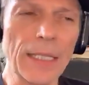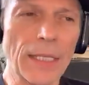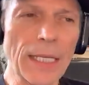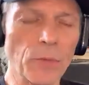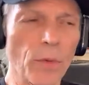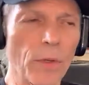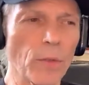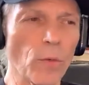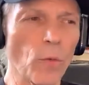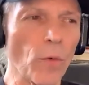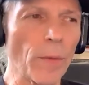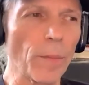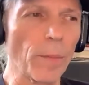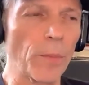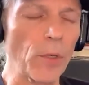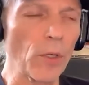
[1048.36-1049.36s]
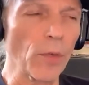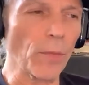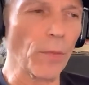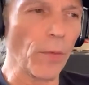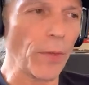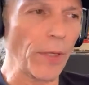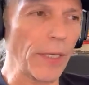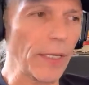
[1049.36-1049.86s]
that's one of the
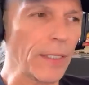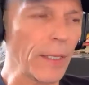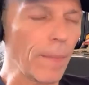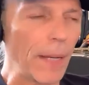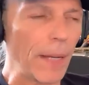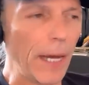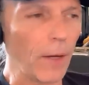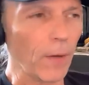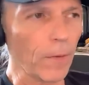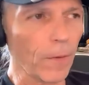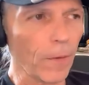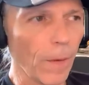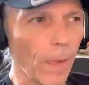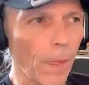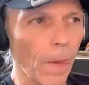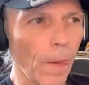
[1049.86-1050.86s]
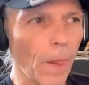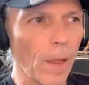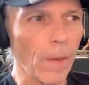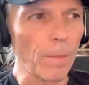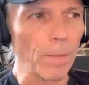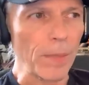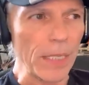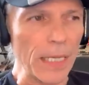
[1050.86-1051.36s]
beautiful things about
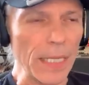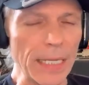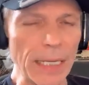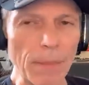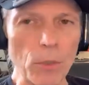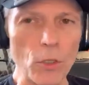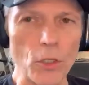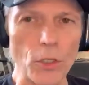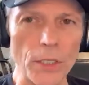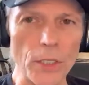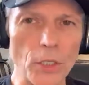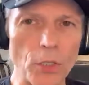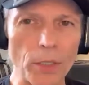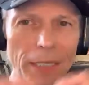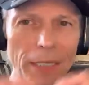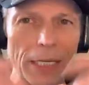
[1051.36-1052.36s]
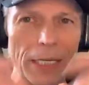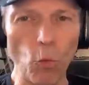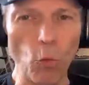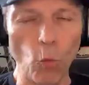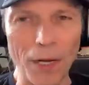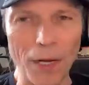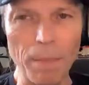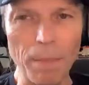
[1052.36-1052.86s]
being a musician in
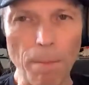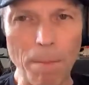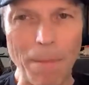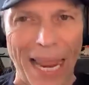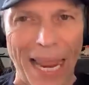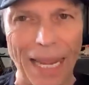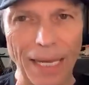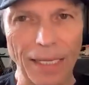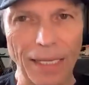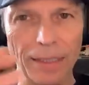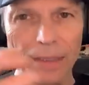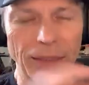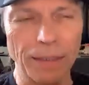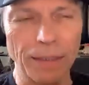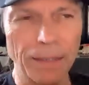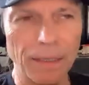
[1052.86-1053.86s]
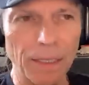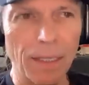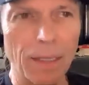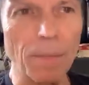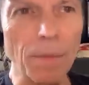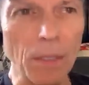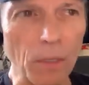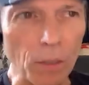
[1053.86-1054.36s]
one band,
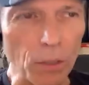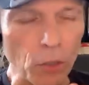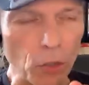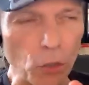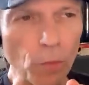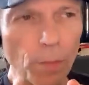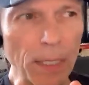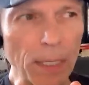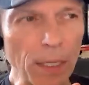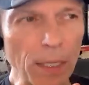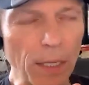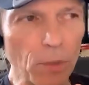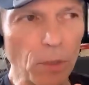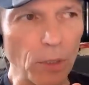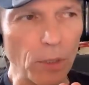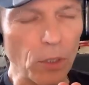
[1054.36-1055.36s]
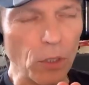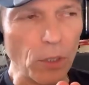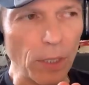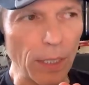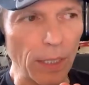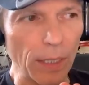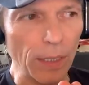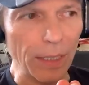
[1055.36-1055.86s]
because you become such
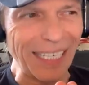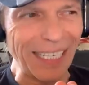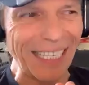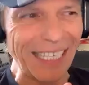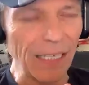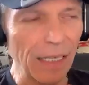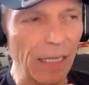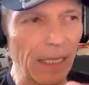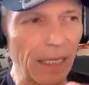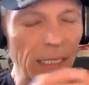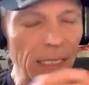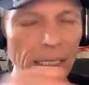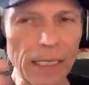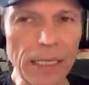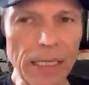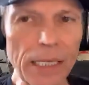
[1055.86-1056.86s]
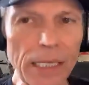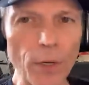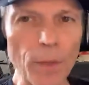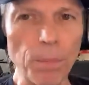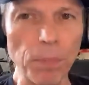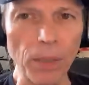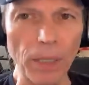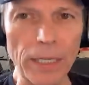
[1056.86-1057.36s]
a
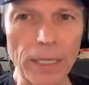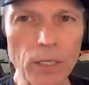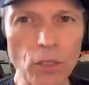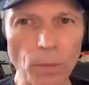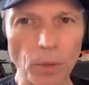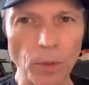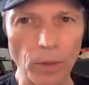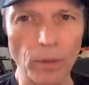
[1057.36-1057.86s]
irreplaceable